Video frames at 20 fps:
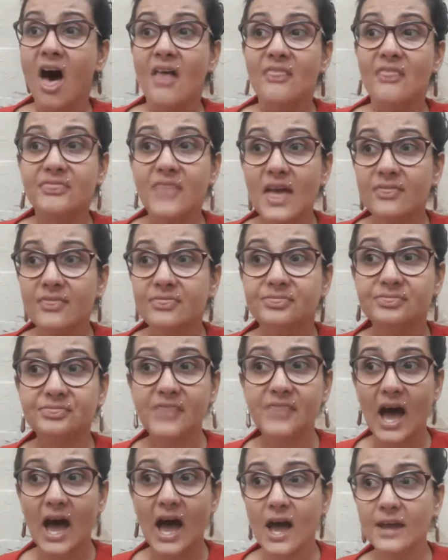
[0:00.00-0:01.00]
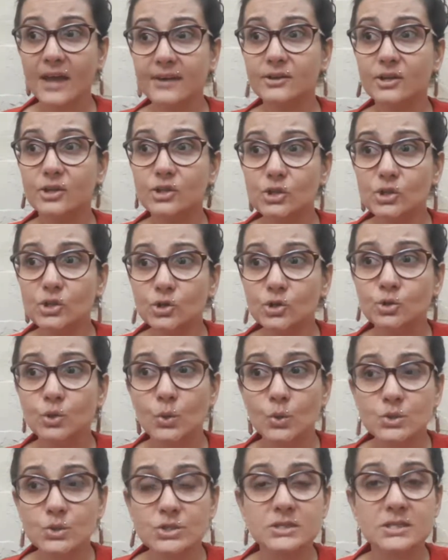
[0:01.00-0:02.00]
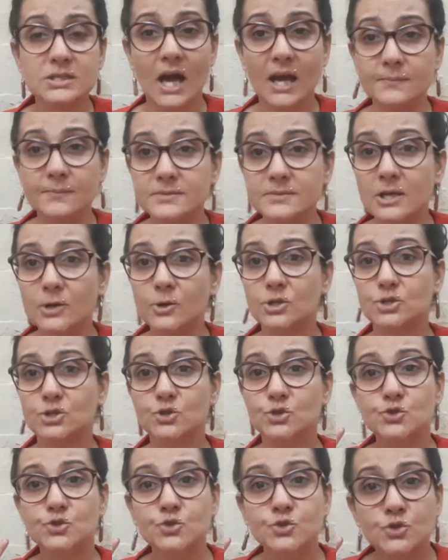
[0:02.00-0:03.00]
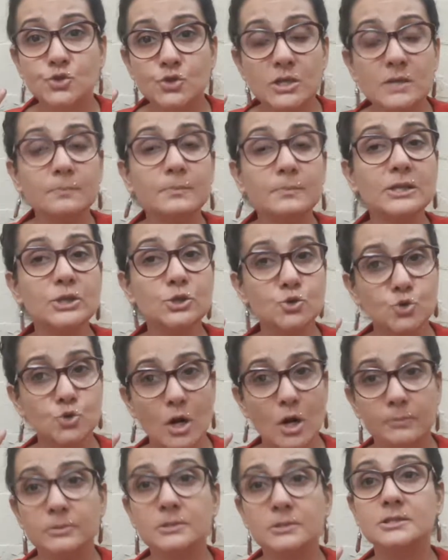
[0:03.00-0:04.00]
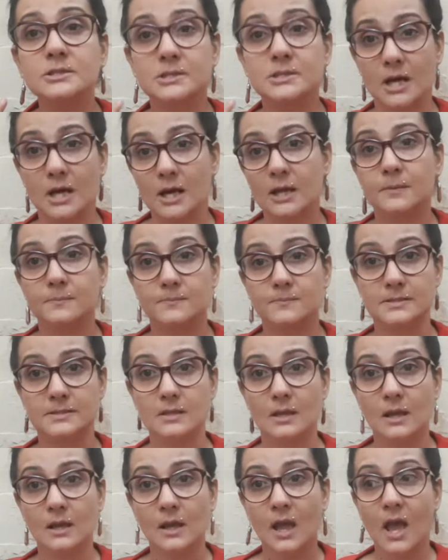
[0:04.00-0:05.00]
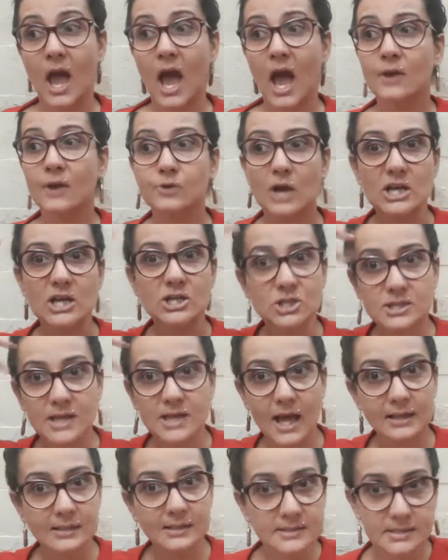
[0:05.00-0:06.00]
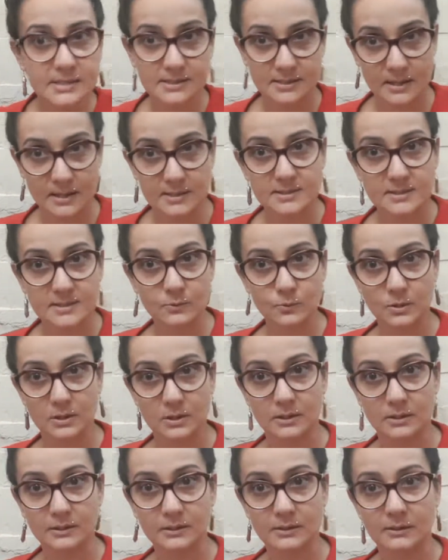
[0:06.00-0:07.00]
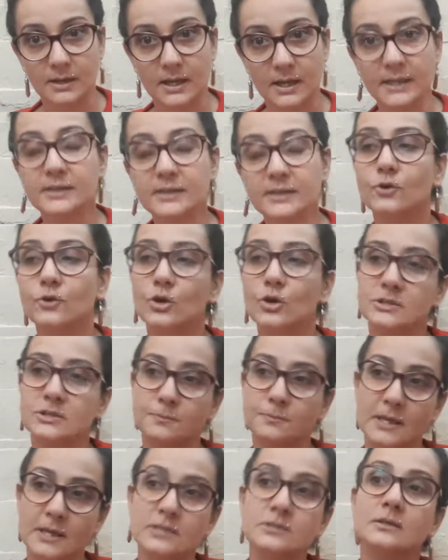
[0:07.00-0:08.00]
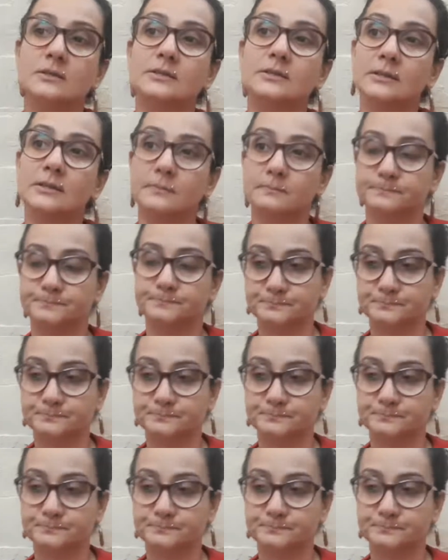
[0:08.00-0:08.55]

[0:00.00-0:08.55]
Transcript: Then that, those times are extremely troubled times. And rationality doesn't work, right? Of course, depends on the,